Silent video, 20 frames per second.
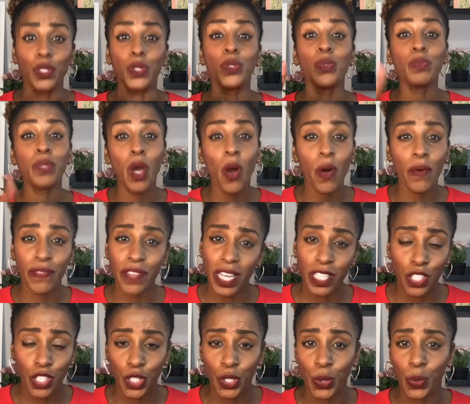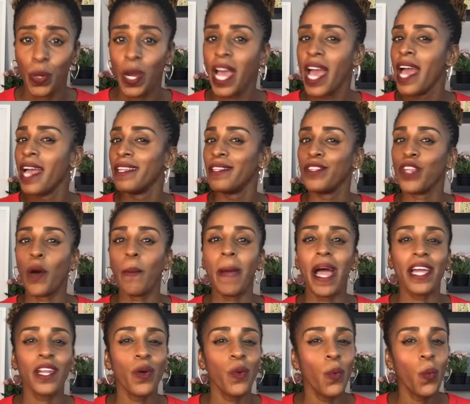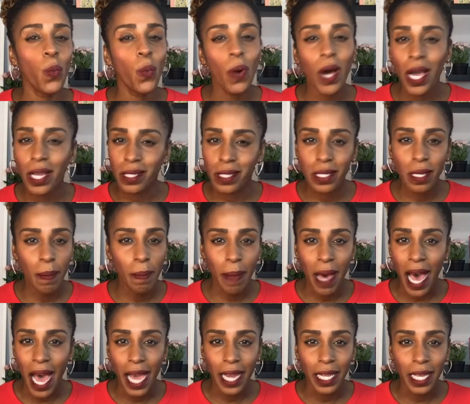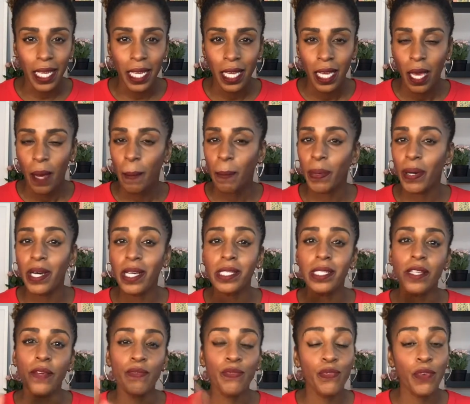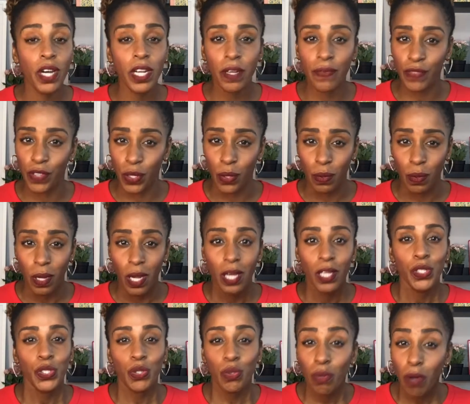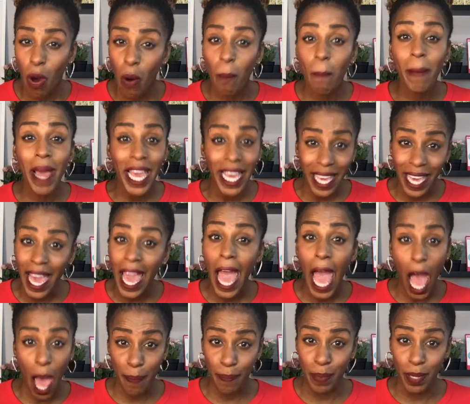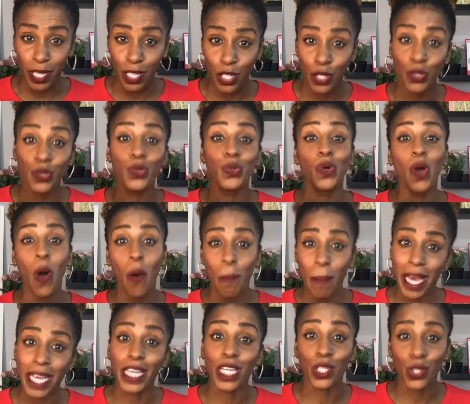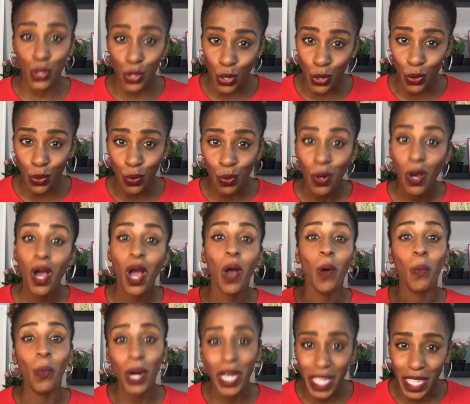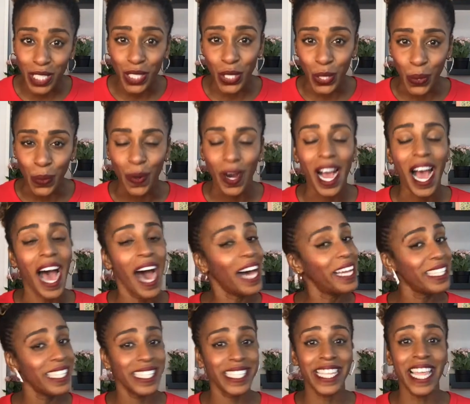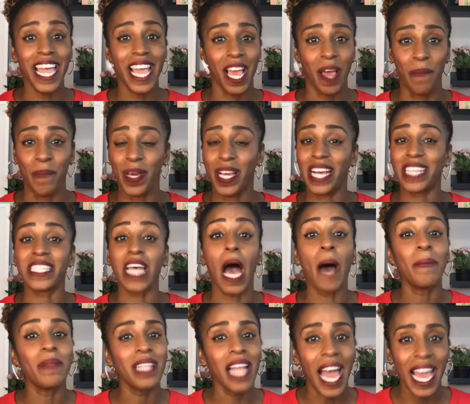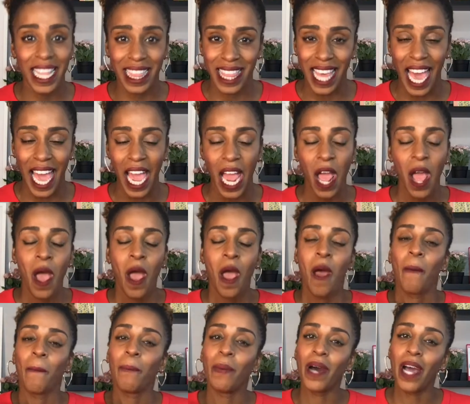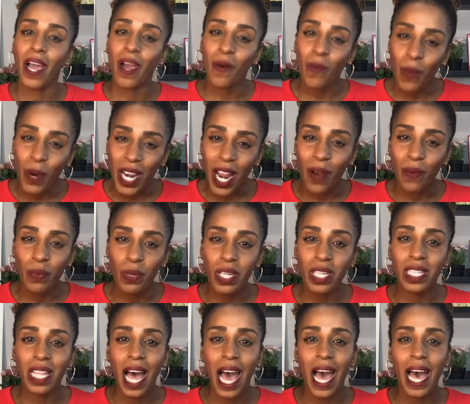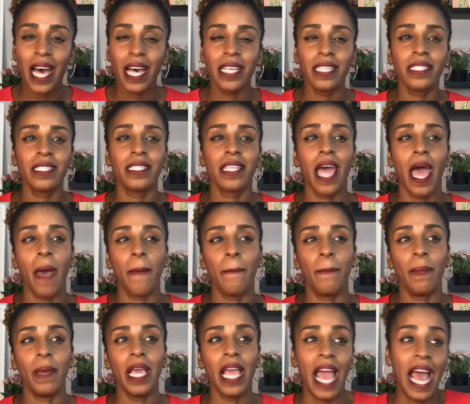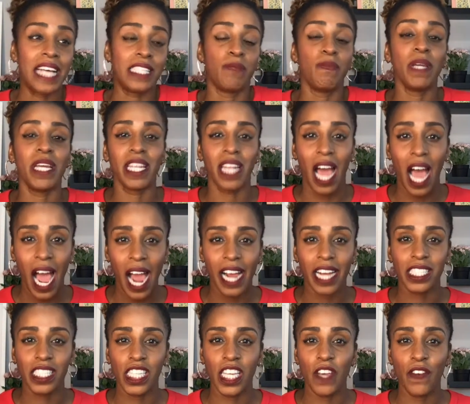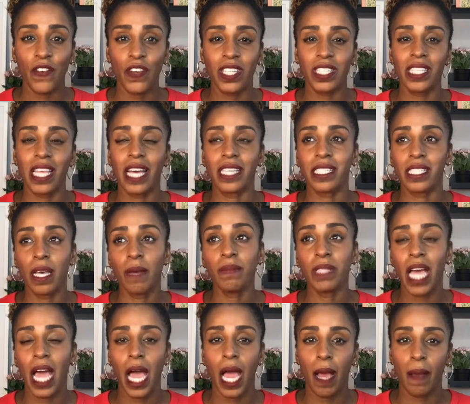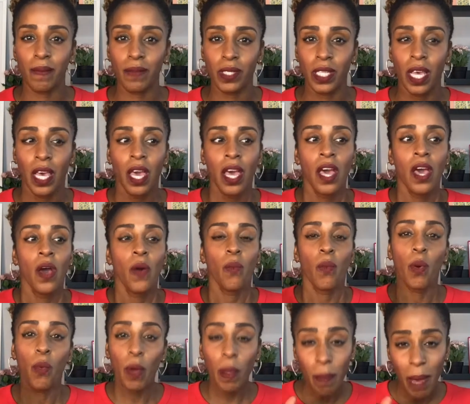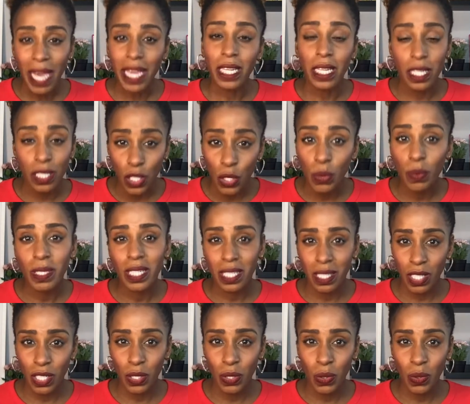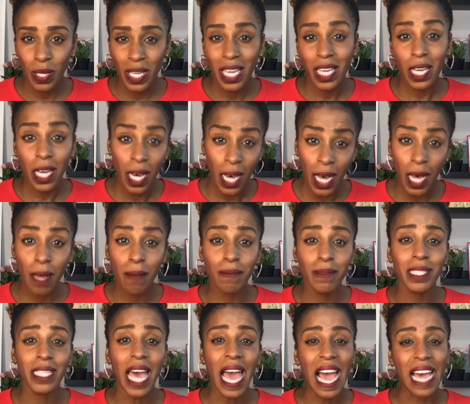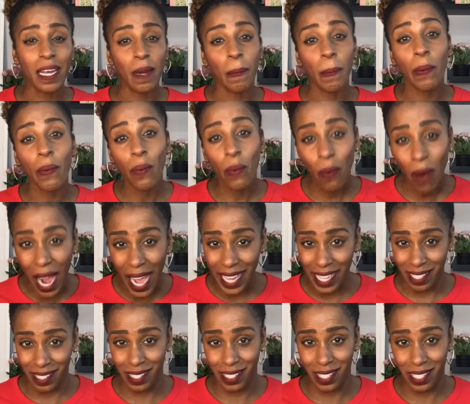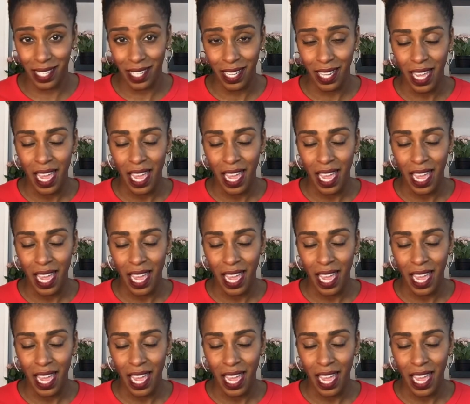You know if that's you. No matter what somebody puts in front of you, you gonna make it happen. You gonna make it do what it do. I understand because I'm like that. But what I realized that as being a high achiever is that sometimes when we making it do what it do, it comes at a price.